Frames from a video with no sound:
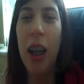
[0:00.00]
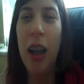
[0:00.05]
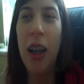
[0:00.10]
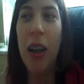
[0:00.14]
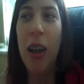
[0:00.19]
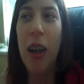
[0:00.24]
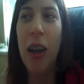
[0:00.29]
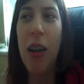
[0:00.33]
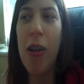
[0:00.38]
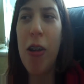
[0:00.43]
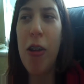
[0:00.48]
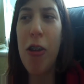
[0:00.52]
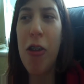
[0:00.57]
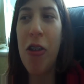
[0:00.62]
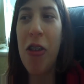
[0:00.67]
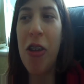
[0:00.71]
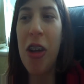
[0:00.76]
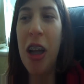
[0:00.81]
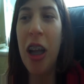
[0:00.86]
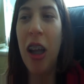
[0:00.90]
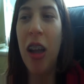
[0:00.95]

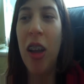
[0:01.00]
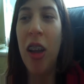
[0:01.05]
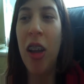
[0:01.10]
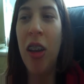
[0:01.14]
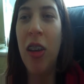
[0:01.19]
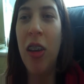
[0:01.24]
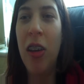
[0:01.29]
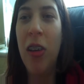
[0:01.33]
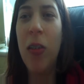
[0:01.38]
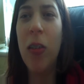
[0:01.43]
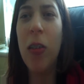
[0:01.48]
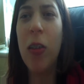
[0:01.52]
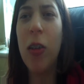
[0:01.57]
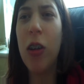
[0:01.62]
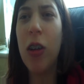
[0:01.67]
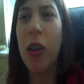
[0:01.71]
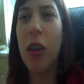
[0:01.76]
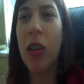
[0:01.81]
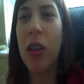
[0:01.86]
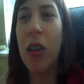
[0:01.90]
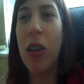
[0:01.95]
Life is not
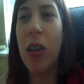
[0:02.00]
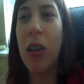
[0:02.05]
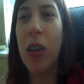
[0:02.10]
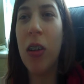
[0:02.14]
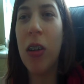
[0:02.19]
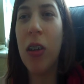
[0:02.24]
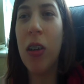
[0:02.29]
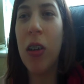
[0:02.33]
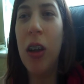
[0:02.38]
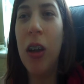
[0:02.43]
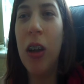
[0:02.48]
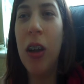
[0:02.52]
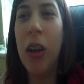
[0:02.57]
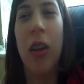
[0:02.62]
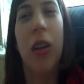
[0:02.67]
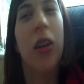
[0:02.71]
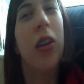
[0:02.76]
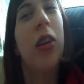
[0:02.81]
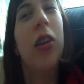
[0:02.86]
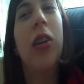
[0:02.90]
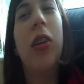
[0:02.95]

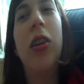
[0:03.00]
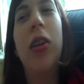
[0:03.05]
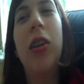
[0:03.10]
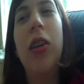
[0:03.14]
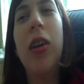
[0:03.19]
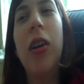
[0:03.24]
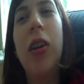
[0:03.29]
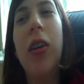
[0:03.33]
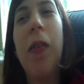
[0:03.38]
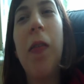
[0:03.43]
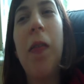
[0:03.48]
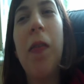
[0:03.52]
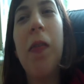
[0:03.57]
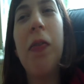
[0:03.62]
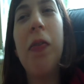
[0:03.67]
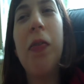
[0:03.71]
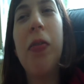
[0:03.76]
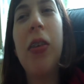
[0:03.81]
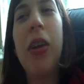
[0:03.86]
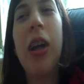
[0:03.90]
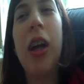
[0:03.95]
is
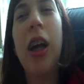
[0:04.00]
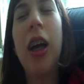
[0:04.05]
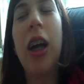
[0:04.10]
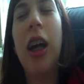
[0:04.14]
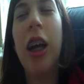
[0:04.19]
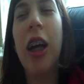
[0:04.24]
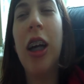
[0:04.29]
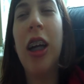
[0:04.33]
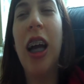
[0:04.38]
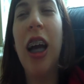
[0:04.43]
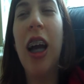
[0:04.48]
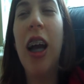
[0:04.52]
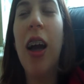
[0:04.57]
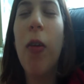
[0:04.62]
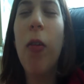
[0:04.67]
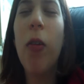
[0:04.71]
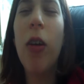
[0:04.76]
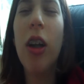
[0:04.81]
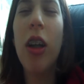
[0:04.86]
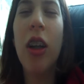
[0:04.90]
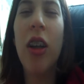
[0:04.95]
okay,
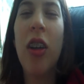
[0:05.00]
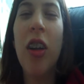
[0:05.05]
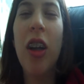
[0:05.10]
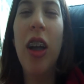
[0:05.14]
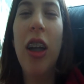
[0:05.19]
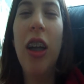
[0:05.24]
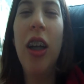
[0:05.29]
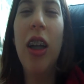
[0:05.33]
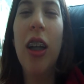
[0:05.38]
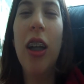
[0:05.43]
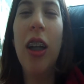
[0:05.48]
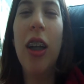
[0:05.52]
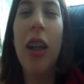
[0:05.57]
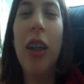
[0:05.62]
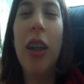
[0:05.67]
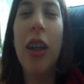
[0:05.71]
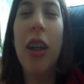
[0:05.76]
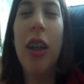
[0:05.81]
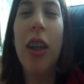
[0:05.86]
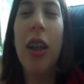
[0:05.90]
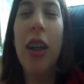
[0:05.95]
I wanna say
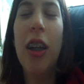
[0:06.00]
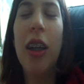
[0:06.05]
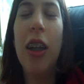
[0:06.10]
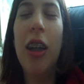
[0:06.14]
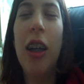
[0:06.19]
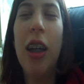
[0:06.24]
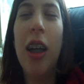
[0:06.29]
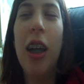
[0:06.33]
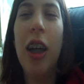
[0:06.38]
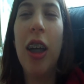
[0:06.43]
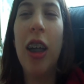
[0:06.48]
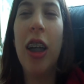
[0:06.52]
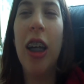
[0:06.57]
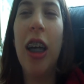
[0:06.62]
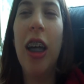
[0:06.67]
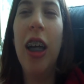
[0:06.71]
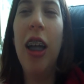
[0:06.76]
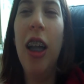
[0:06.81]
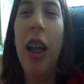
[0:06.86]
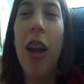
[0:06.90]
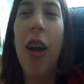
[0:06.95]

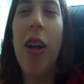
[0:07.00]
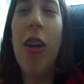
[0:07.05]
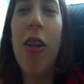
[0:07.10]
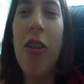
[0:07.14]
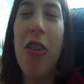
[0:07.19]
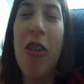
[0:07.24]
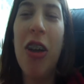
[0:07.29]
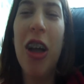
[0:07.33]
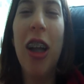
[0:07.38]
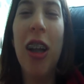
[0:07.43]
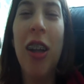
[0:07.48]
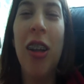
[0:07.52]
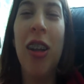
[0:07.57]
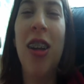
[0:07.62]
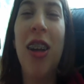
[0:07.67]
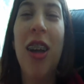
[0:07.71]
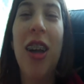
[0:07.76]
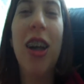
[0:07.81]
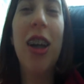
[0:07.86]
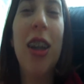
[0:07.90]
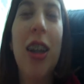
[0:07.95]
okay, life is
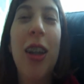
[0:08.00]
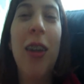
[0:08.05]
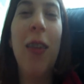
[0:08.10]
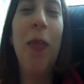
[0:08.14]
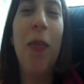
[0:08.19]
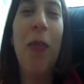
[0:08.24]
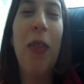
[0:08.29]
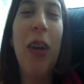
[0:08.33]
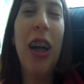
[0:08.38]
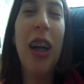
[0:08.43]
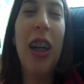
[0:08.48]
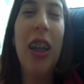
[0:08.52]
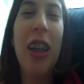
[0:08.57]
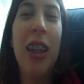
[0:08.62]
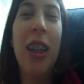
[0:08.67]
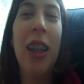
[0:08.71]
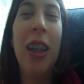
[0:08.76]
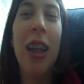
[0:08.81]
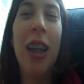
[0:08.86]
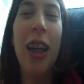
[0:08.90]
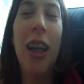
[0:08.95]
good
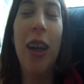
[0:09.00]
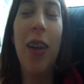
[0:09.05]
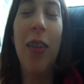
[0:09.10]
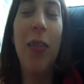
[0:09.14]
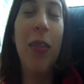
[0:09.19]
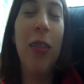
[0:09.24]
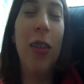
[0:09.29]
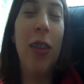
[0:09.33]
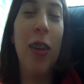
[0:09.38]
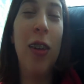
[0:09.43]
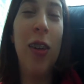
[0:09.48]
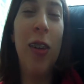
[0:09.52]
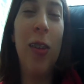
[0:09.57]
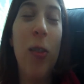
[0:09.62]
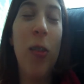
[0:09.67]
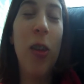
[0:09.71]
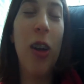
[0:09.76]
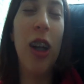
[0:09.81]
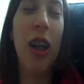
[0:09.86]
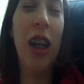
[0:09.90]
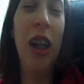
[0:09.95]
but I'm just
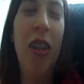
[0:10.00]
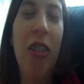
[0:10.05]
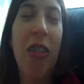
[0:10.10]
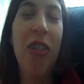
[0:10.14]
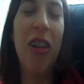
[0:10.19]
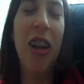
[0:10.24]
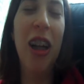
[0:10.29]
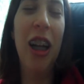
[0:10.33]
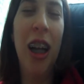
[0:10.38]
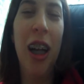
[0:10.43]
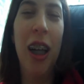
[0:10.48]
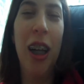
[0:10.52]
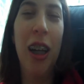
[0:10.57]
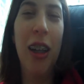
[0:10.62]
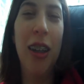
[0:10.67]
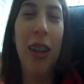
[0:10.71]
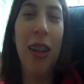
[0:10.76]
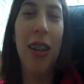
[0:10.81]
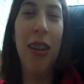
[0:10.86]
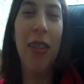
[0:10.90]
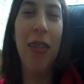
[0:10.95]
working really
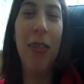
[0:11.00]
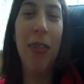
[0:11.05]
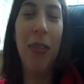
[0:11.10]
hard.